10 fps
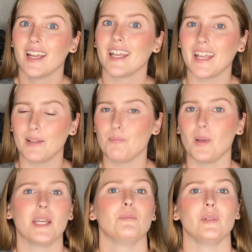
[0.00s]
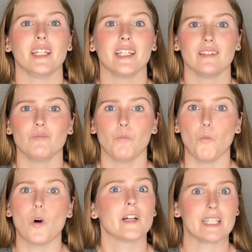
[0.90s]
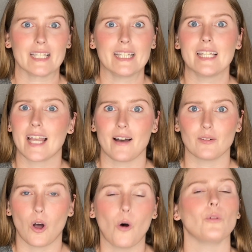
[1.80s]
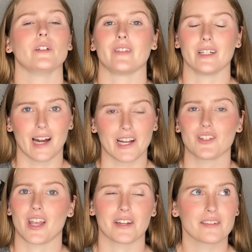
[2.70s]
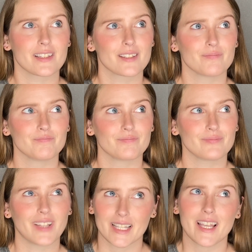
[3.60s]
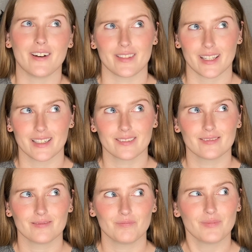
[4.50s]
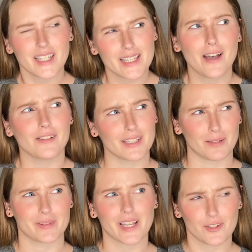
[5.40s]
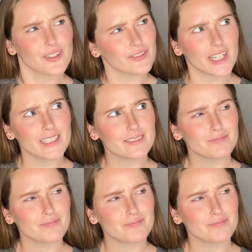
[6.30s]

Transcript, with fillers: it made me want to seek out all of their eyeshadows. That's healthy. That's a healthy obsession, right?